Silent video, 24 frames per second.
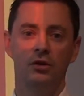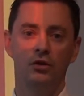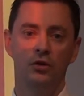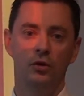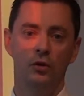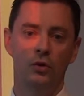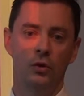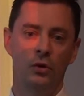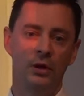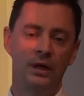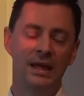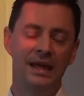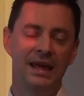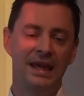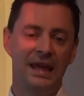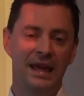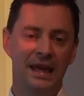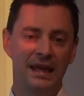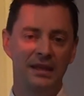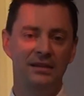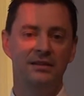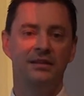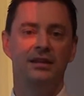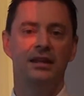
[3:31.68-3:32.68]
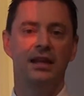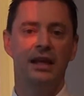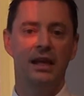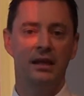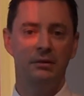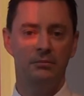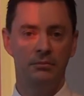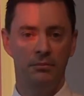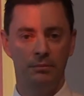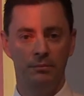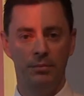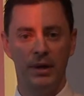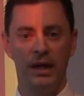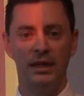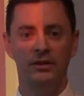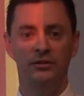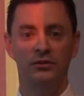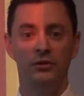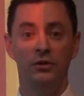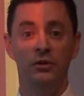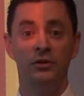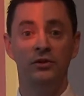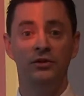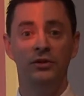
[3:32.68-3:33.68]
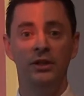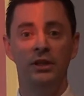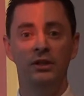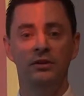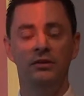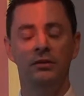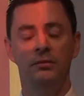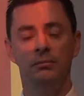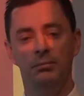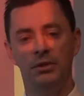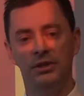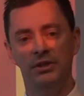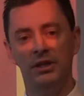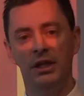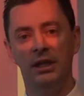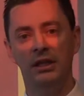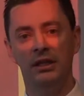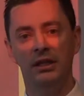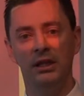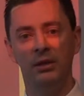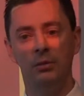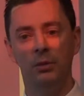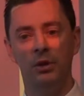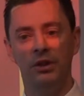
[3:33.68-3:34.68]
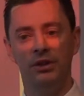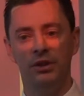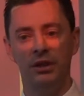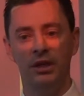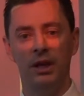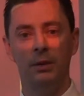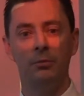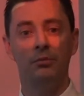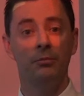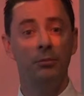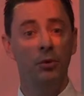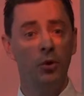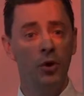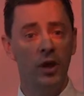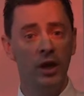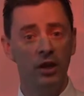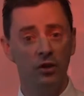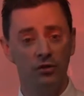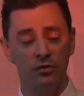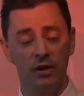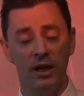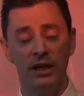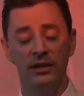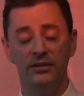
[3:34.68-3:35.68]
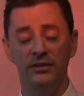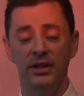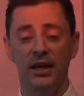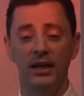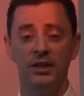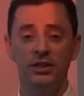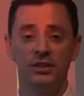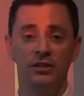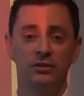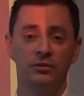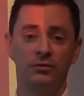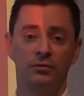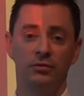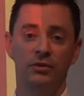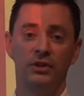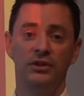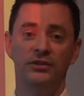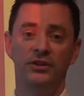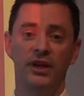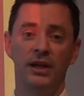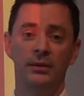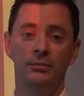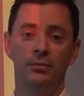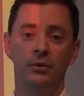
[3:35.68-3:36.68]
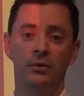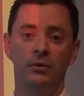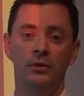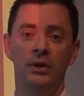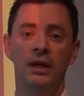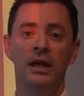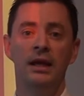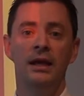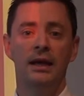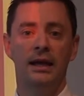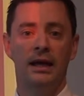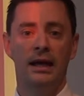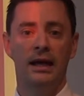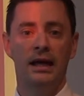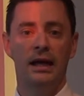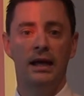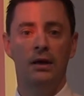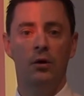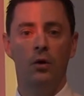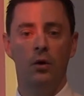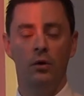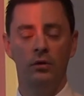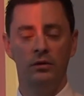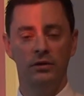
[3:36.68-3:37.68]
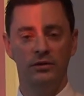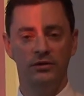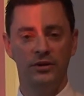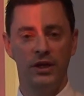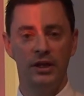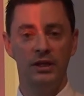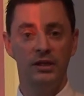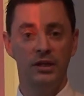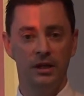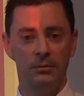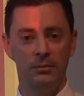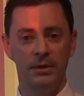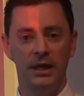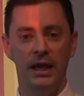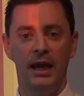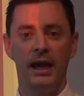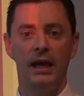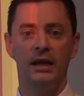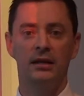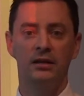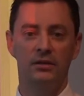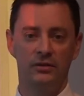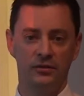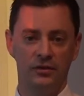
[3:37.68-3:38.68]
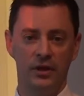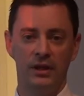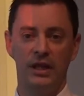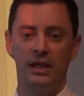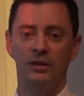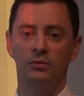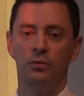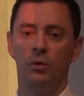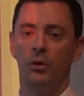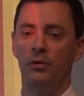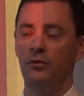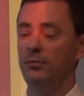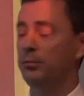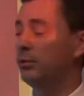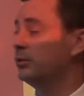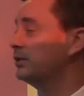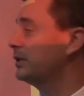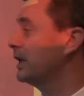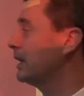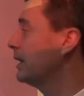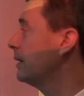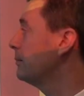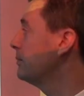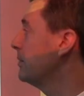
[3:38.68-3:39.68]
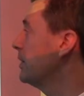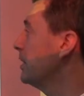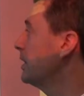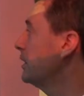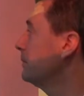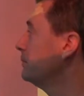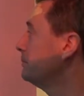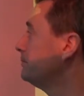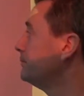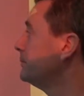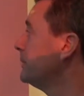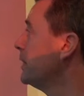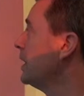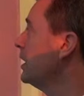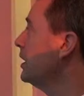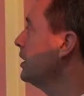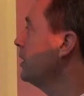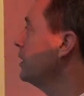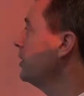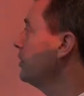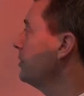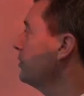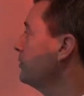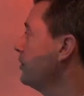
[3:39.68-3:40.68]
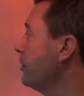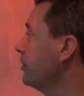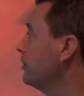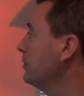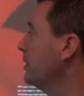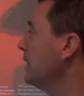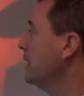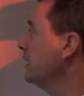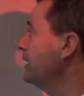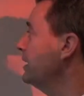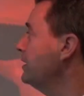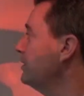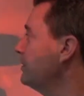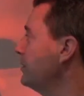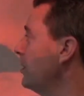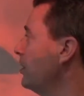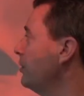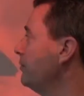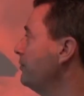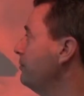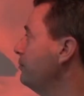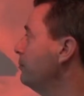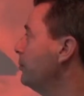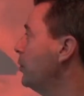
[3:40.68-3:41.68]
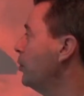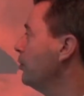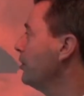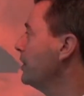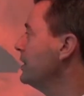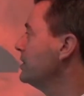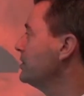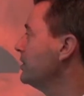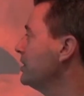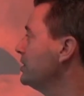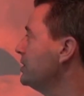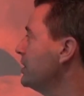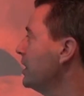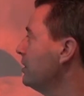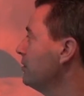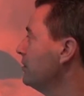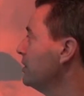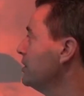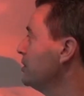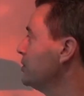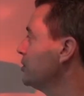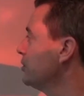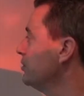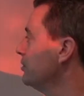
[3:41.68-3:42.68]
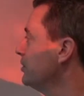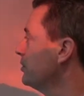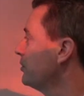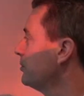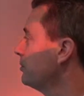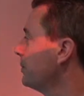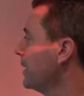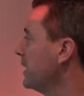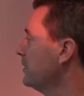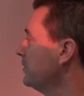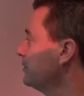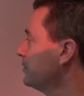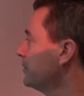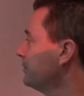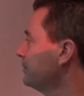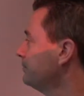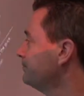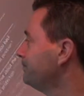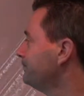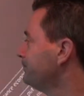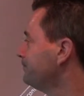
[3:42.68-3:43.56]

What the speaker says: your internet-based usage, particularly with the number of booking transactions, for example. All of a sudden you can be hacked, so that's why we've put that up there. So let's delve more into the general insurance space.